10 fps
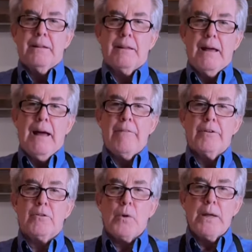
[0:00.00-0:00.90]
have a
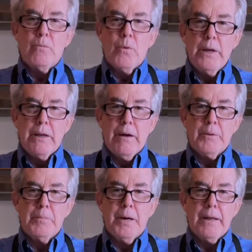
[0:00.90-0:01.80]
great week,
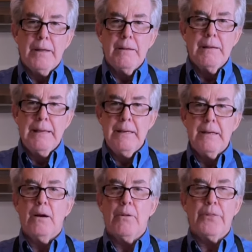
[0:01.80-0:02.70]
everybody. Eat
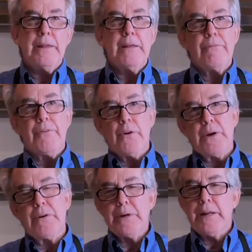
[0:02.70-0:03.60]
healthy. If you're
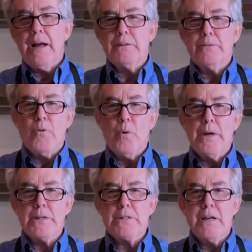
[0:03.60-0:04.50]
here in California,
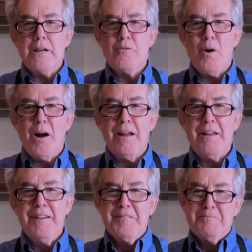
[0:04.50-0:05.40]
stay dry.
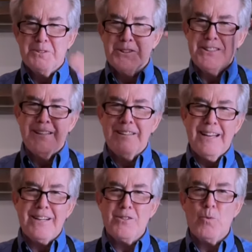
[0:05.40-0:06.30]
We'll see you
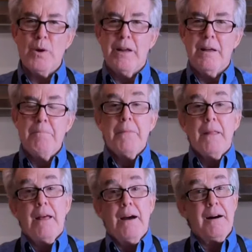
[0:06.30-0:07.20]
next week.
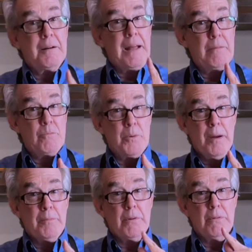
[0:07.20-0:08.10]
And
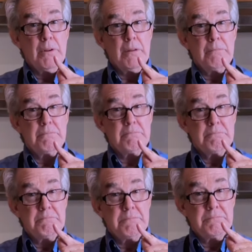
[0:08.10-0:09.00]
remember,
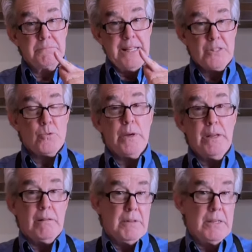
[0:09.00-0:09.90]
next week
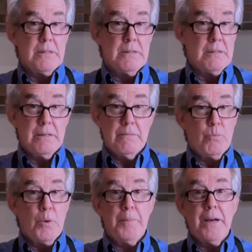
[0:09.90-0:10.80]
it
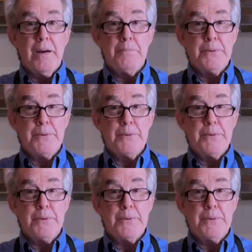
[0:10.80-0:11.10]
will be on